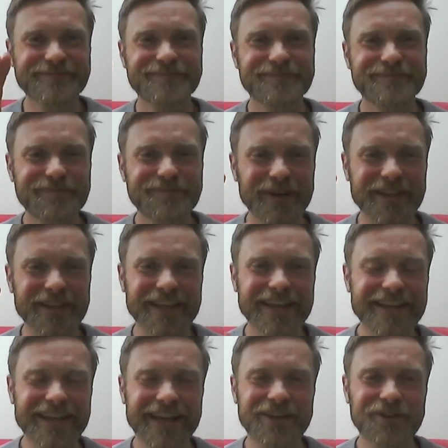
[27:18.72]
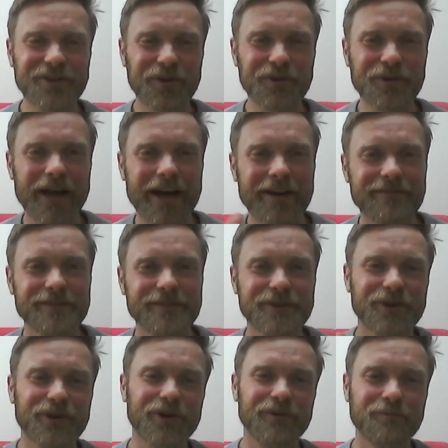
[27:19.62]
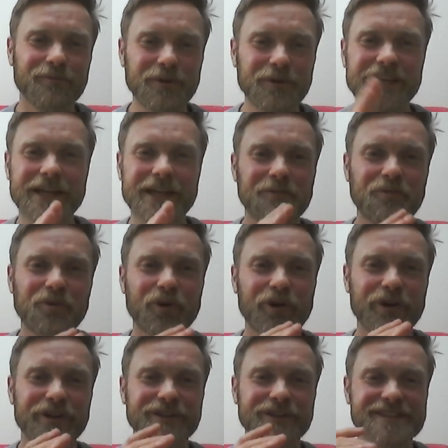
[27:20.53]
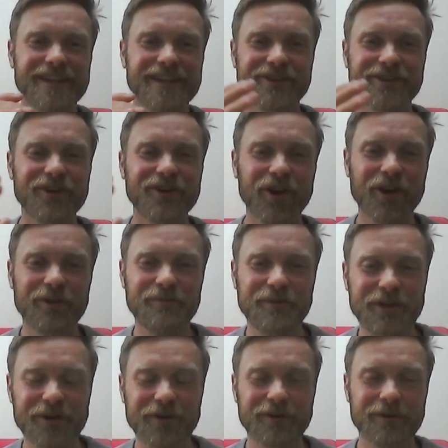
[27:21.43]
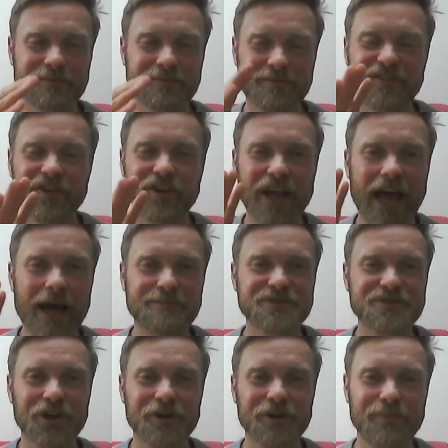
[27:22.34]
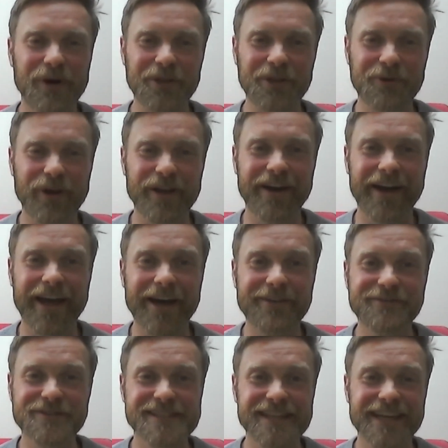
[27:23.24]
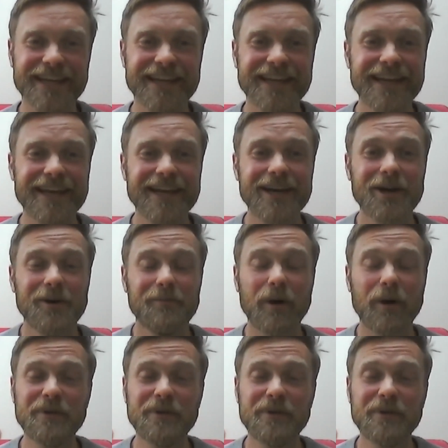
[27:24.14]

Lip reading: But then again, you know, you have your weekend warriors, like you call them, you know, very apt term, by the way, I have to say. But I mean,